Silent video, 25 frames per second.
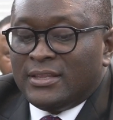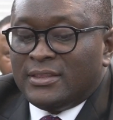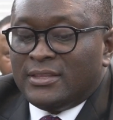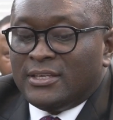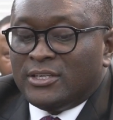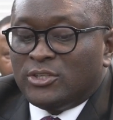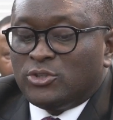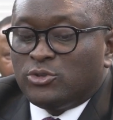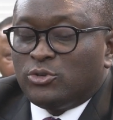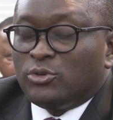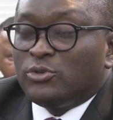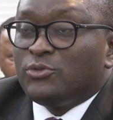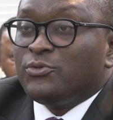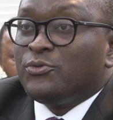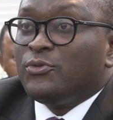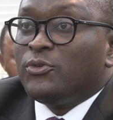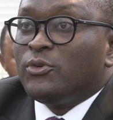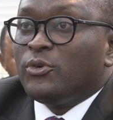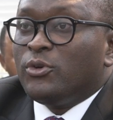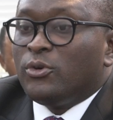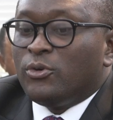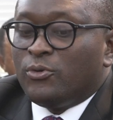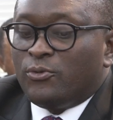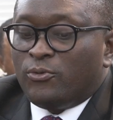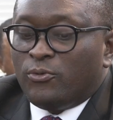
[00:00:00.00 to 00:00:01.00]
The
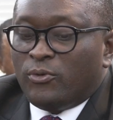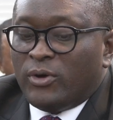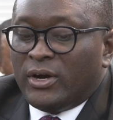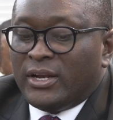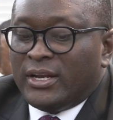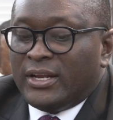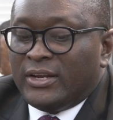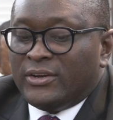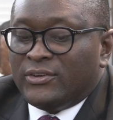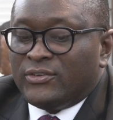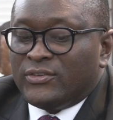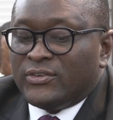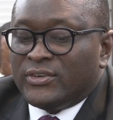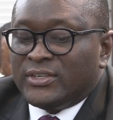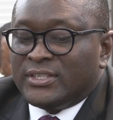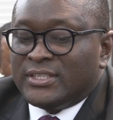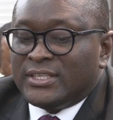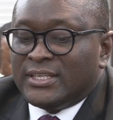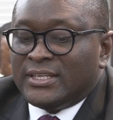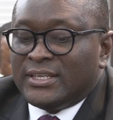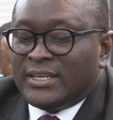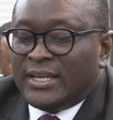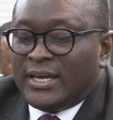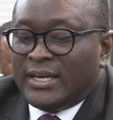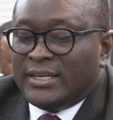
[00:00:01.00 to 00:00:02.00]
shortfall of
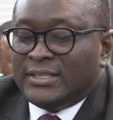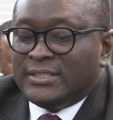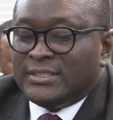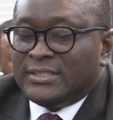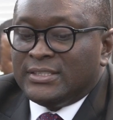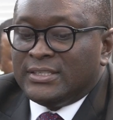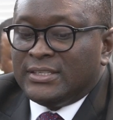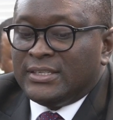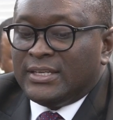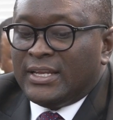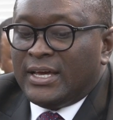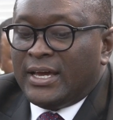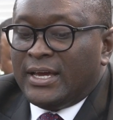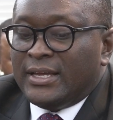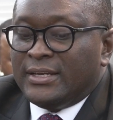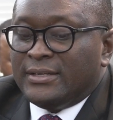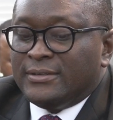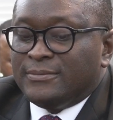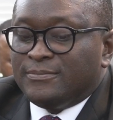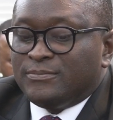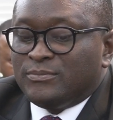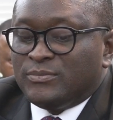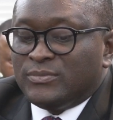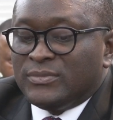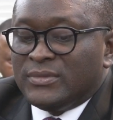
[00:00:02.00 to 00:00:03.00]

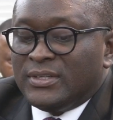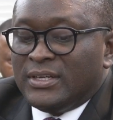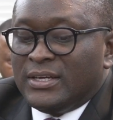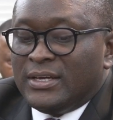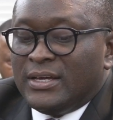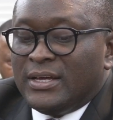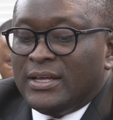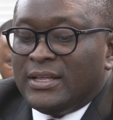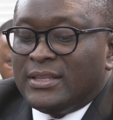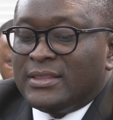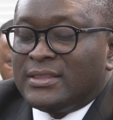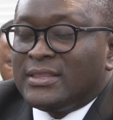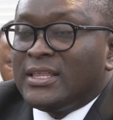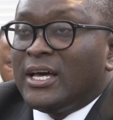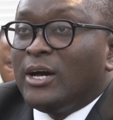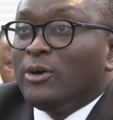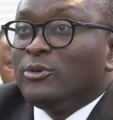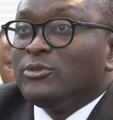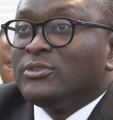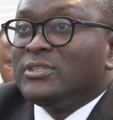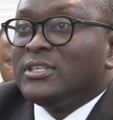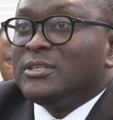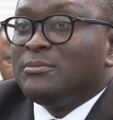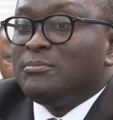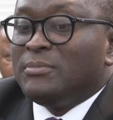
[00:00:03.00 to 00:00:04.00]

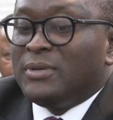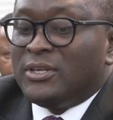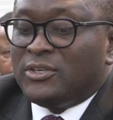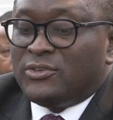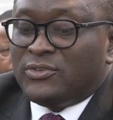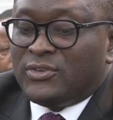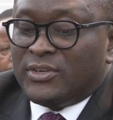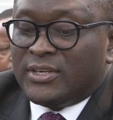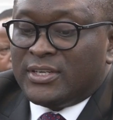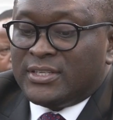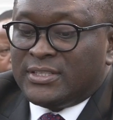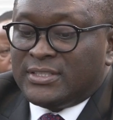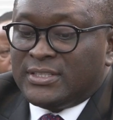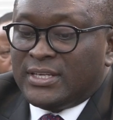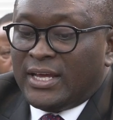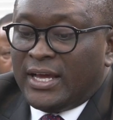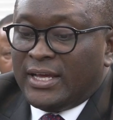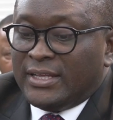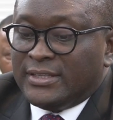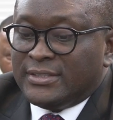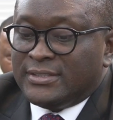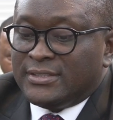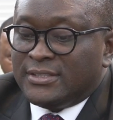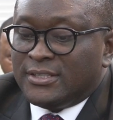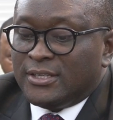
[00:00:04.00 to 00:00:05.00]
199,000 metric
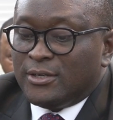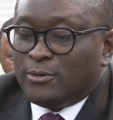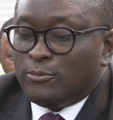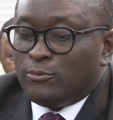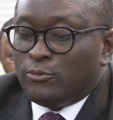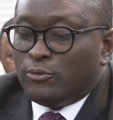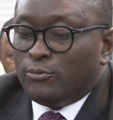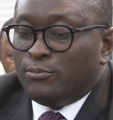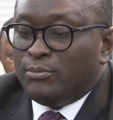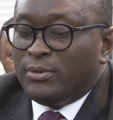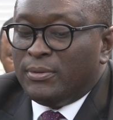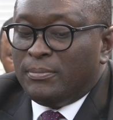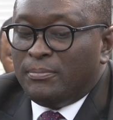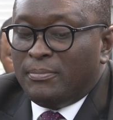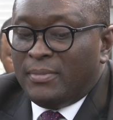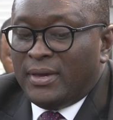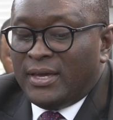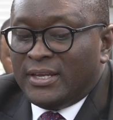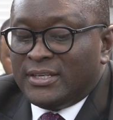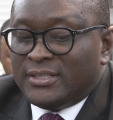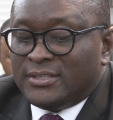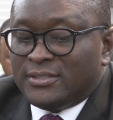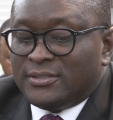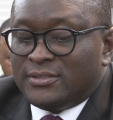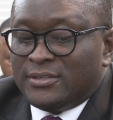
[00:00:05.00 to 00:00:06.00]
tons will be
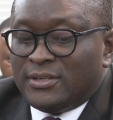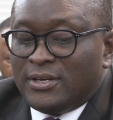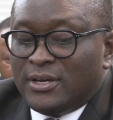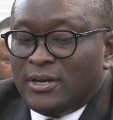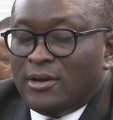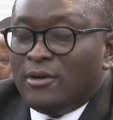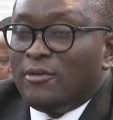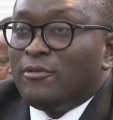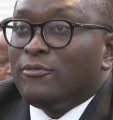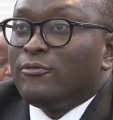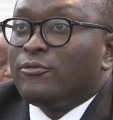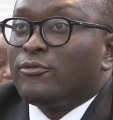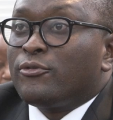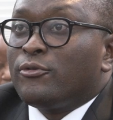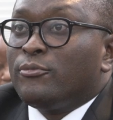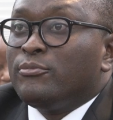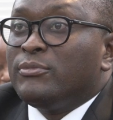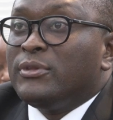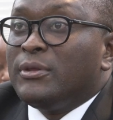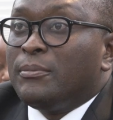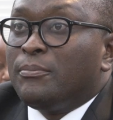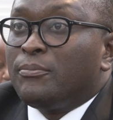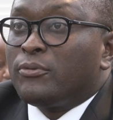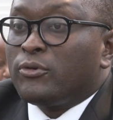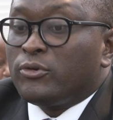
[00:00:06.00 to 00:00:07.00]
met from
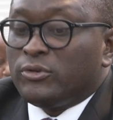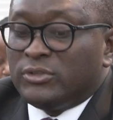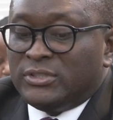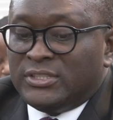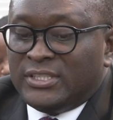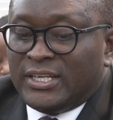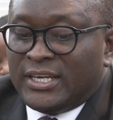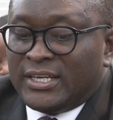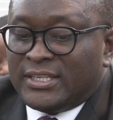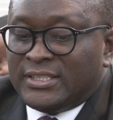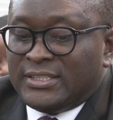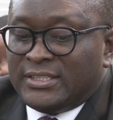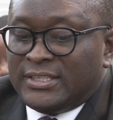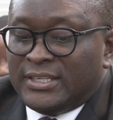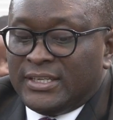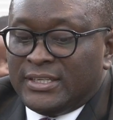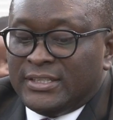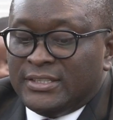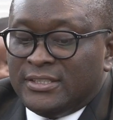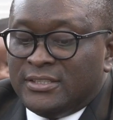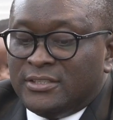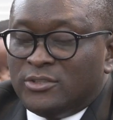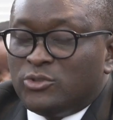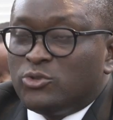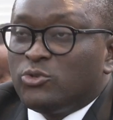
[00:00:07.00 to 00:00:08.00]
the
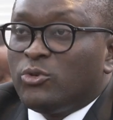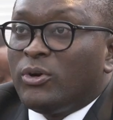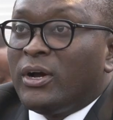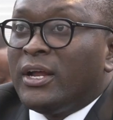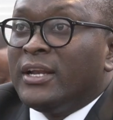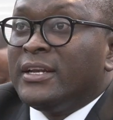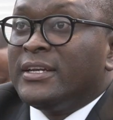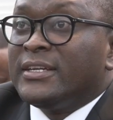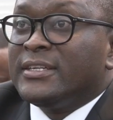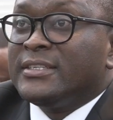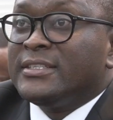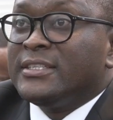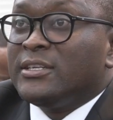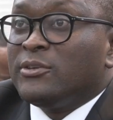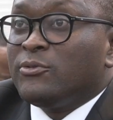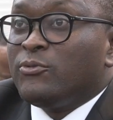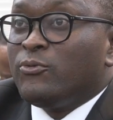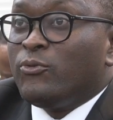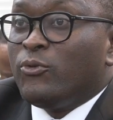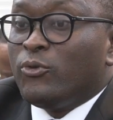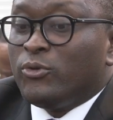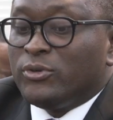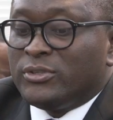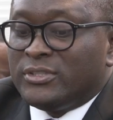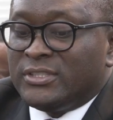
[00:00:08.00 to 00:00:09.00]
projected
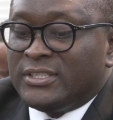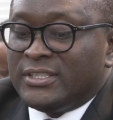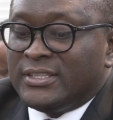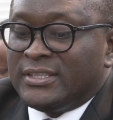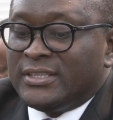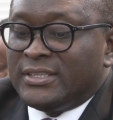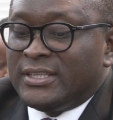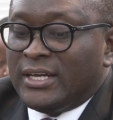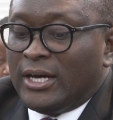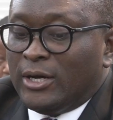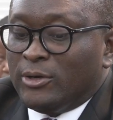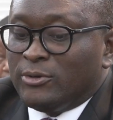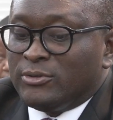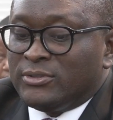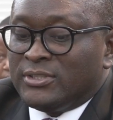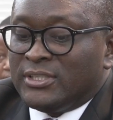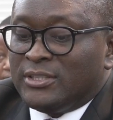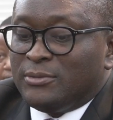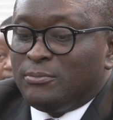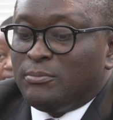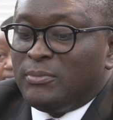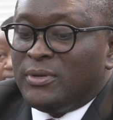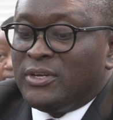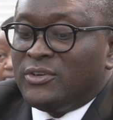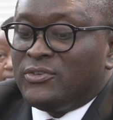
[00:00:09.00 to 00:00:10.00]

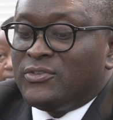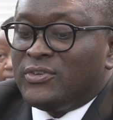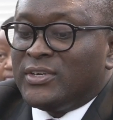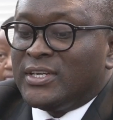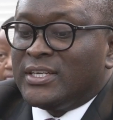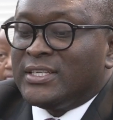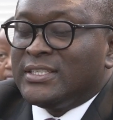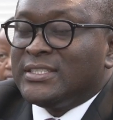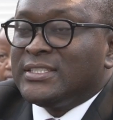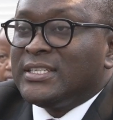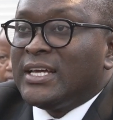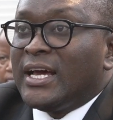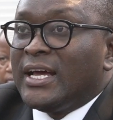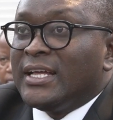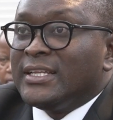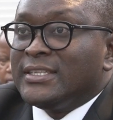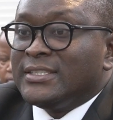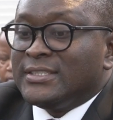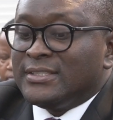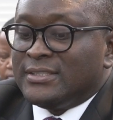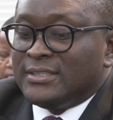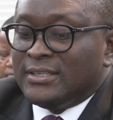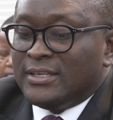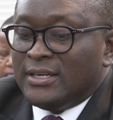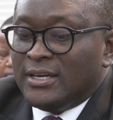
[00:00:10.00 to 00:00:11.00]
240,000 metric
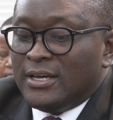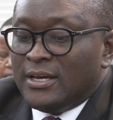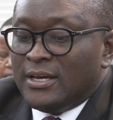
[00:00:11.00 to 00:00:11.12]
tons